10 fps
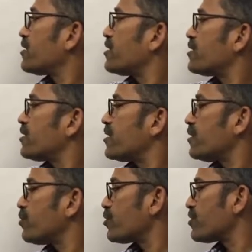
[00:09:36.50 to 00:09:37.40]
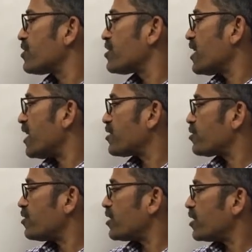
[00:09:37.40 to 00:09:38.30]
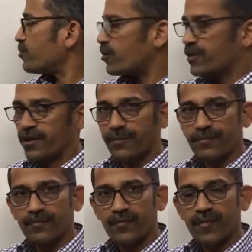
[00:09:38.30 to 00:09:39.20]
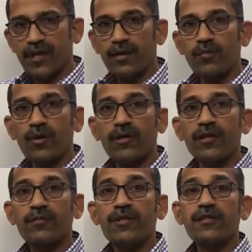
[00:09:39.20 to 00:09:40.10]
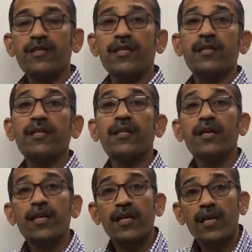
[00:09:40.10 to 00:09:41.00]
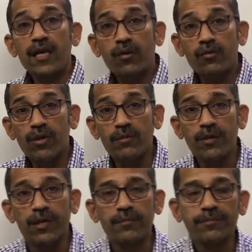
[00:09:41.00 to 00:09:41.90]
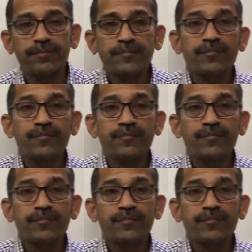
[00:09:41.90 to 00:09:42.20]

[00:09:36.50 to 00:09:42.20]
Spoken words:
such 3 forces acts on any body and body remains in equilibrium,